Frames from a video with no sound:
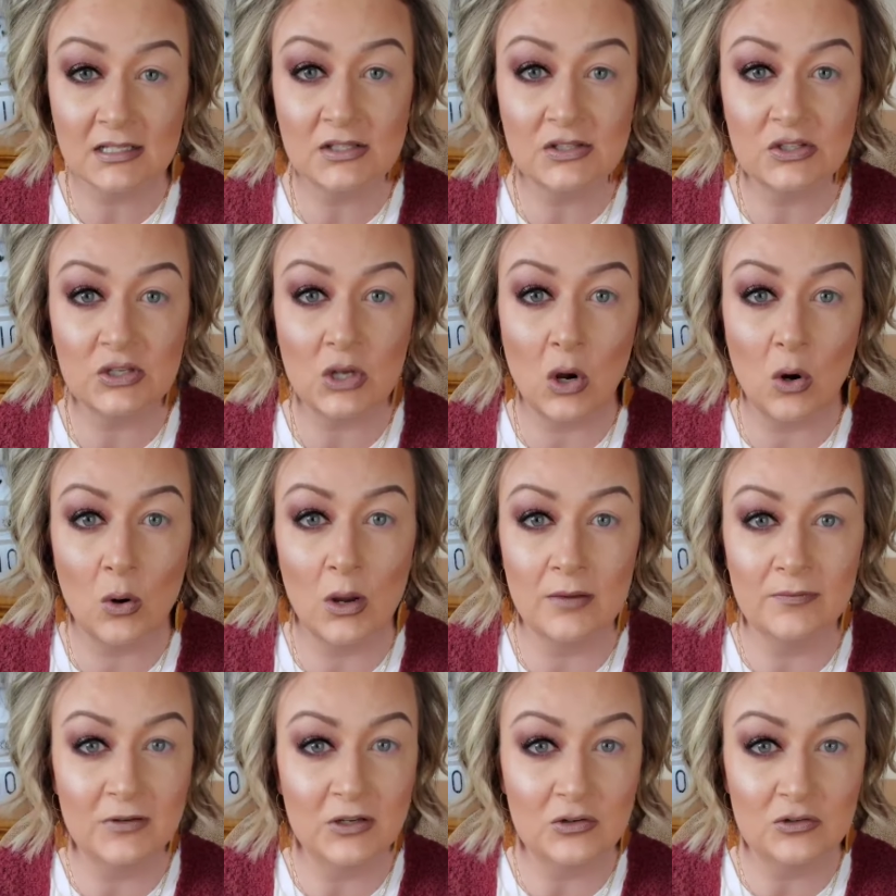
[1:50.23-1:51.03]
So
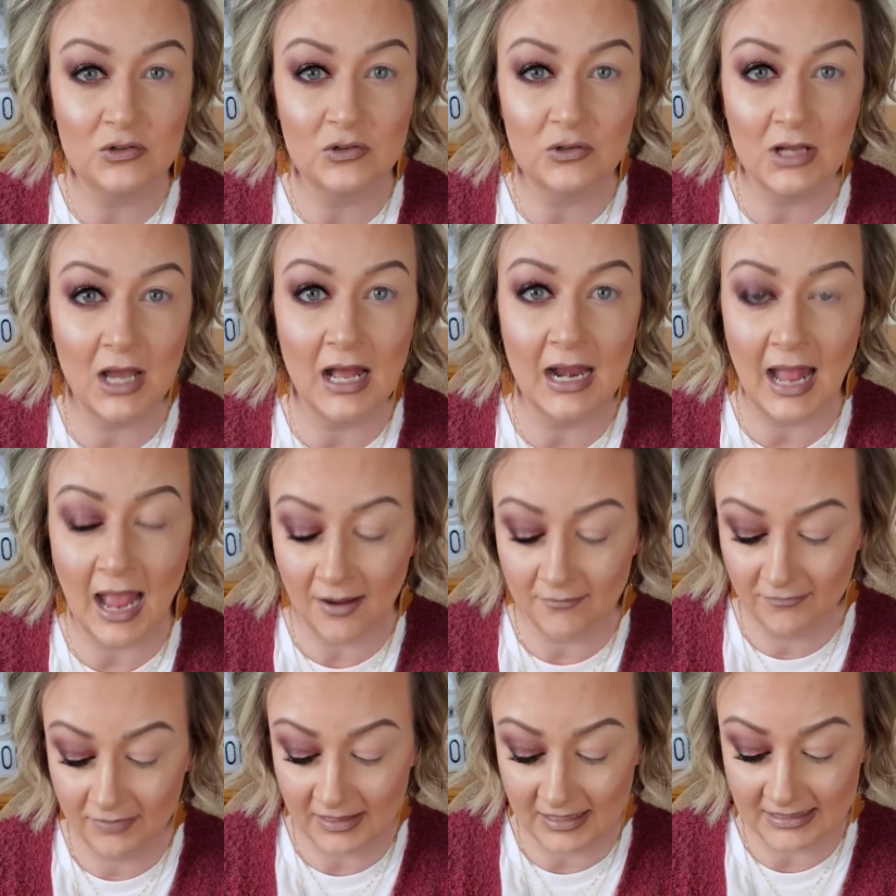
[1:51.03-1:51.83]
if you do not
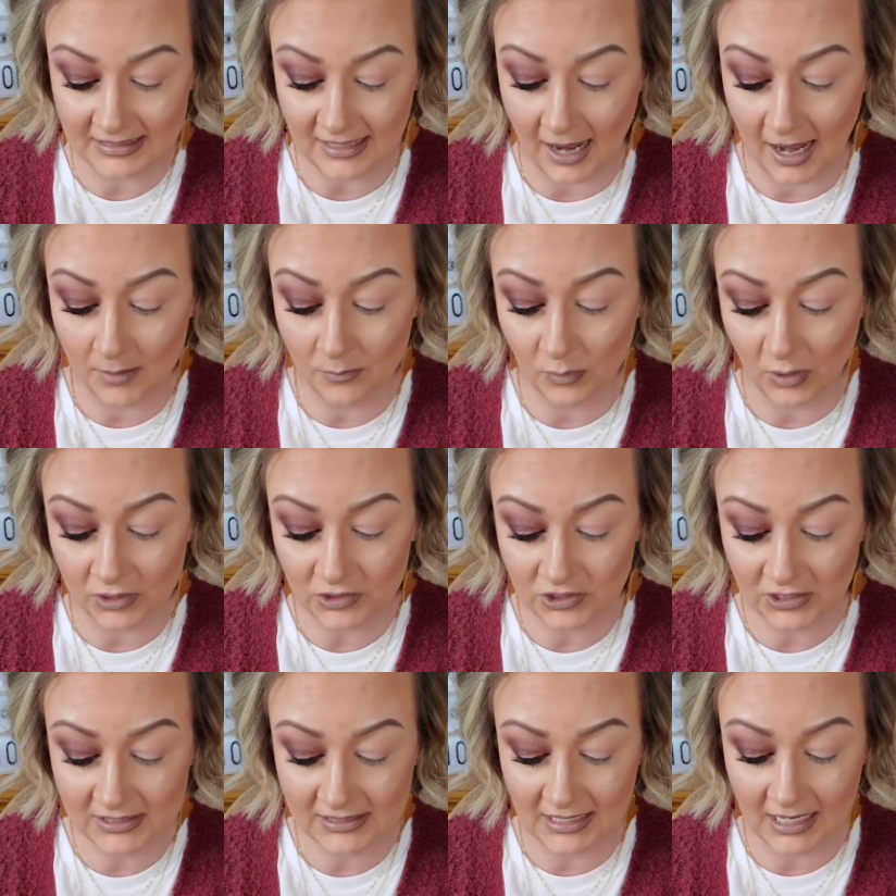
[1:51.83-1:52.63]
have these eye
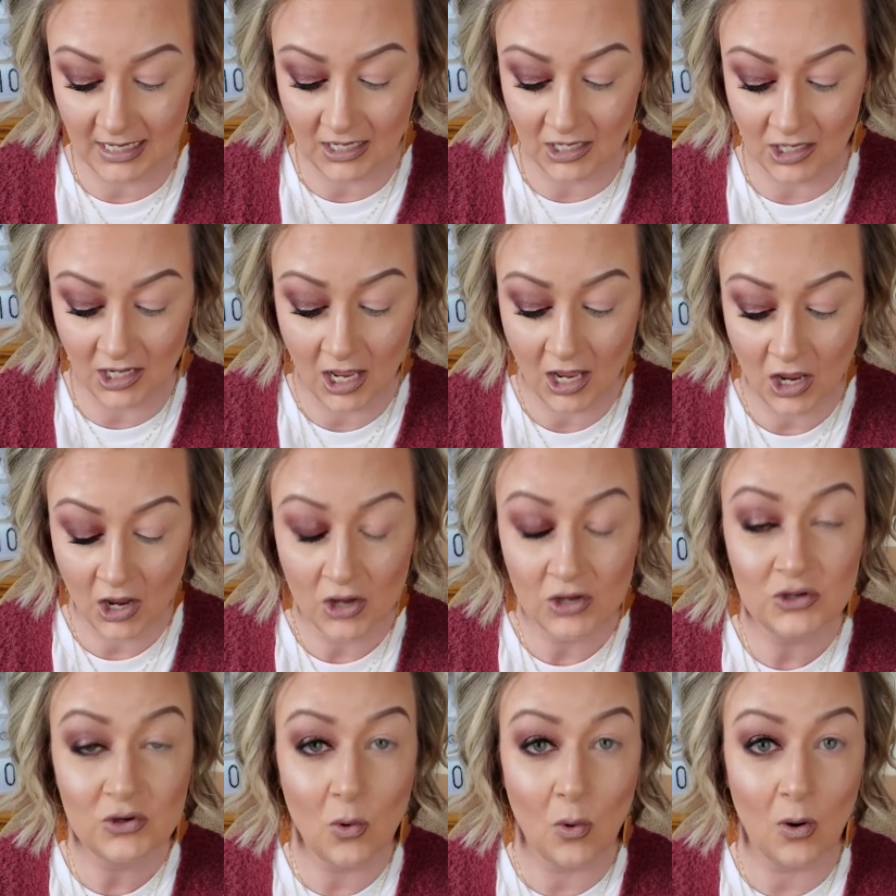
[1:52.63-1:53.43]
brushes in
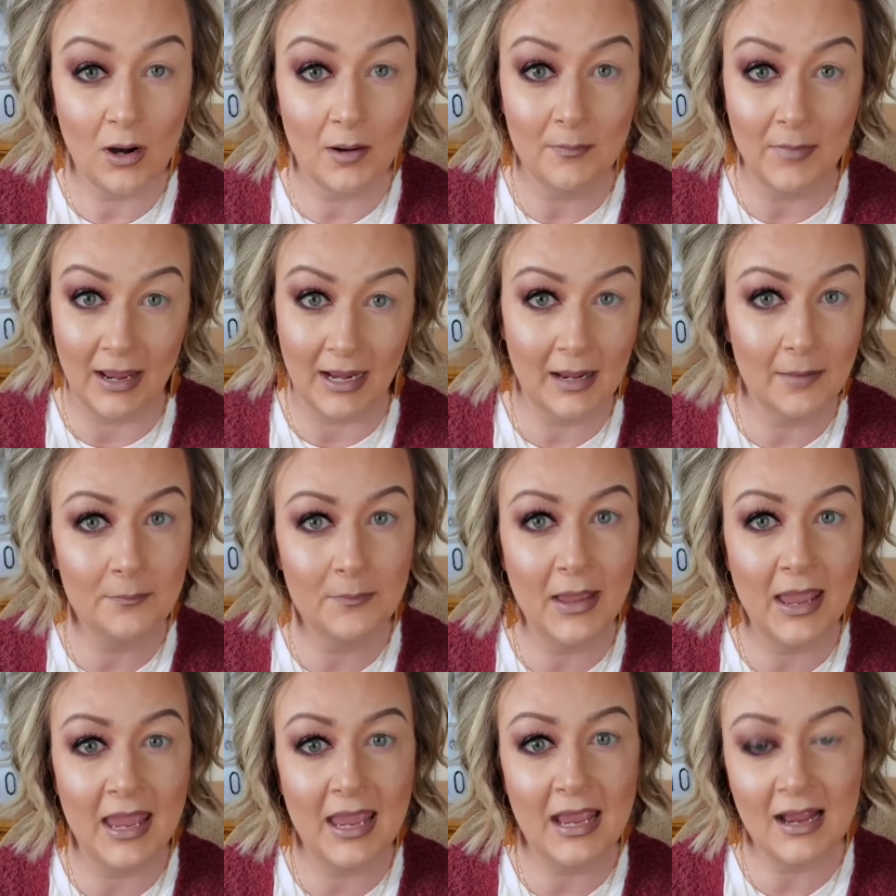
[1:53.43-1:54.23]
your makeup
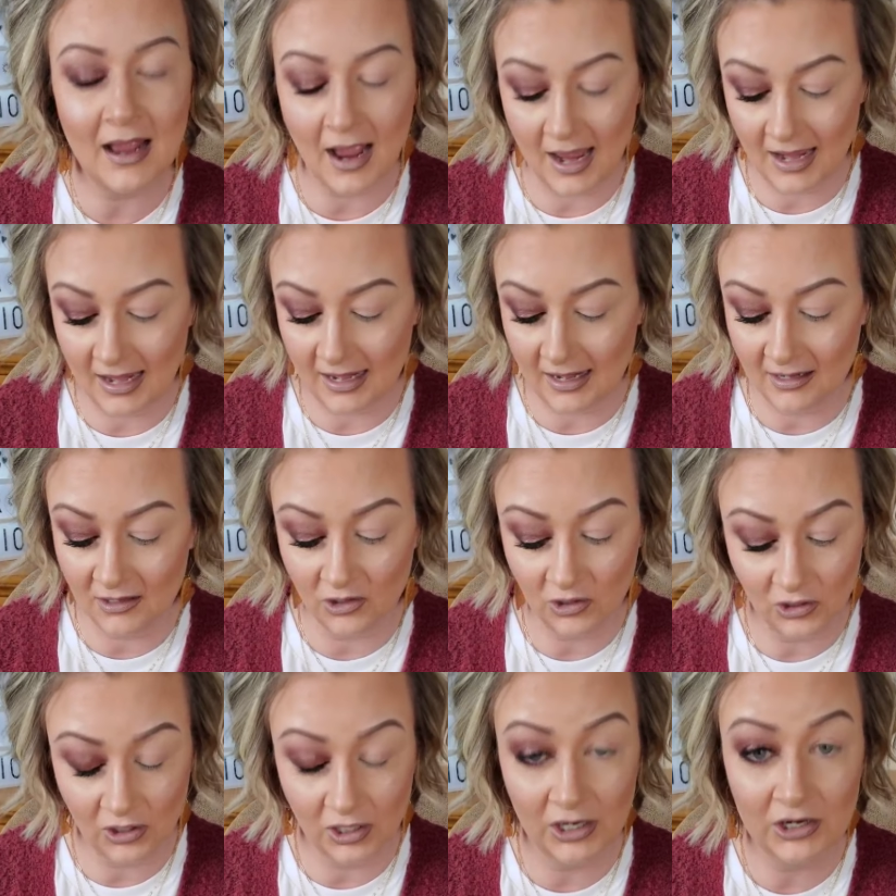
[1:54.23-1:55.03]
bag, I
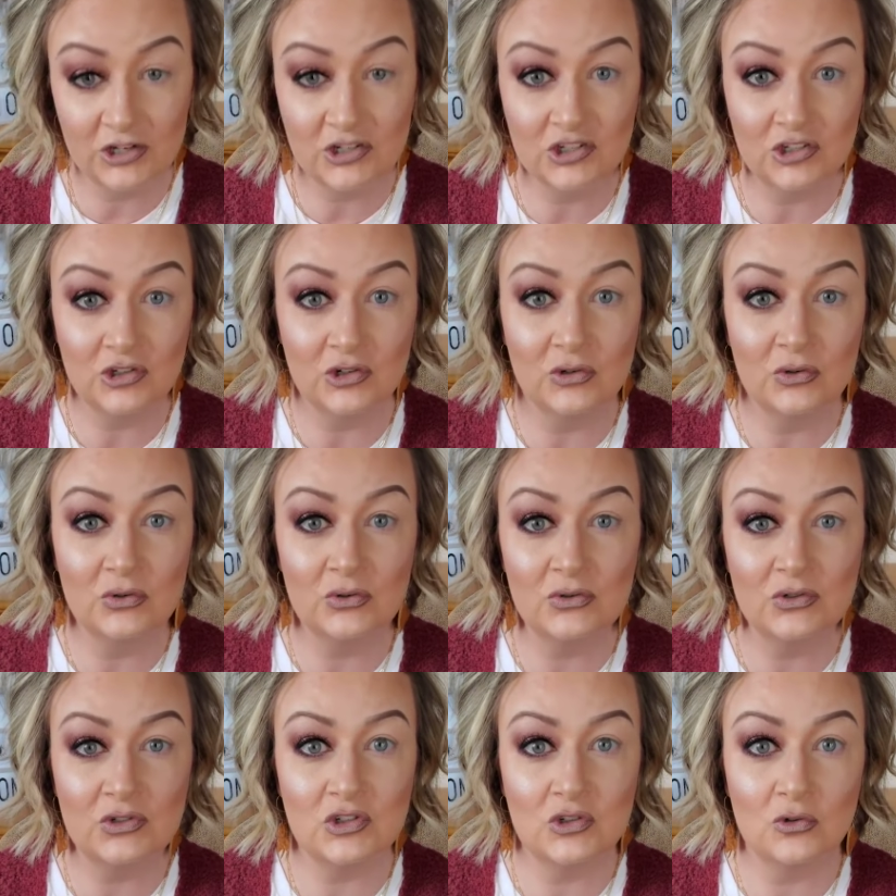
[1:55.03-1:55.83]
encourage
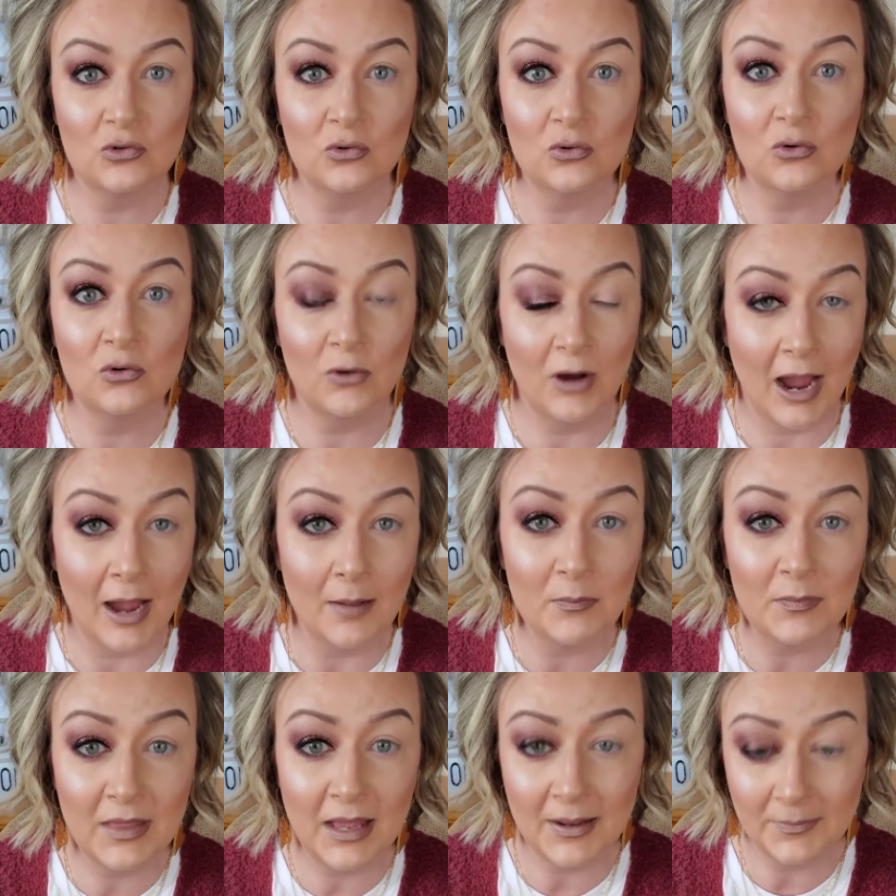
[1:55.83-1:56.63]
you to
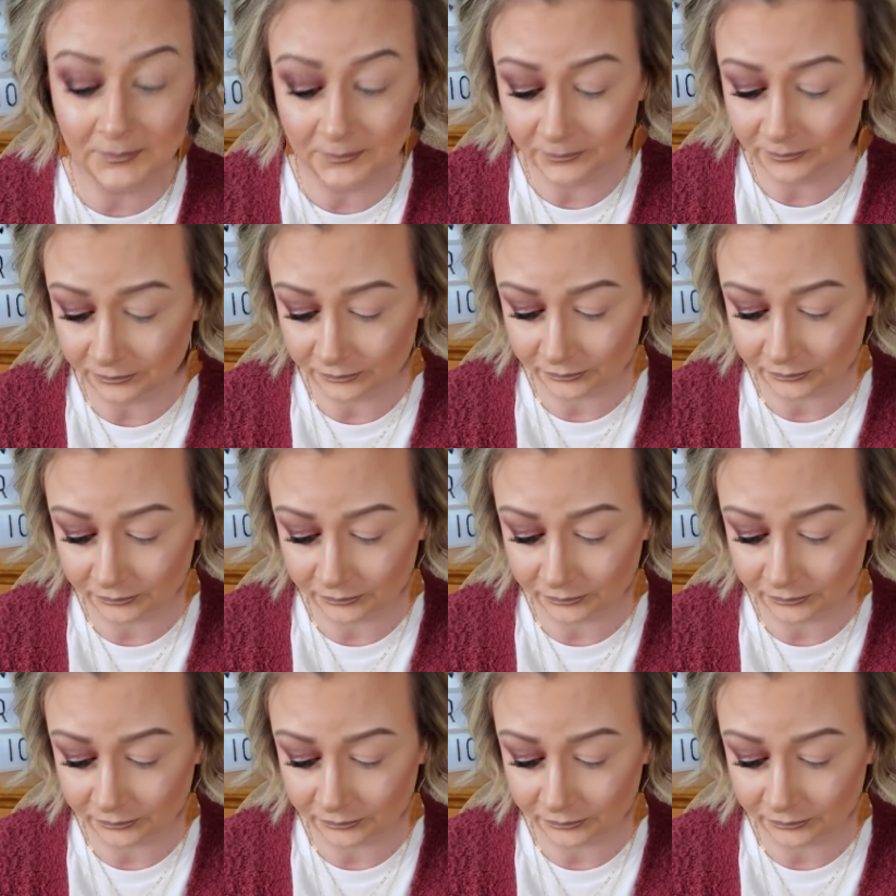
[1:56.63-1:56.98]
grab them.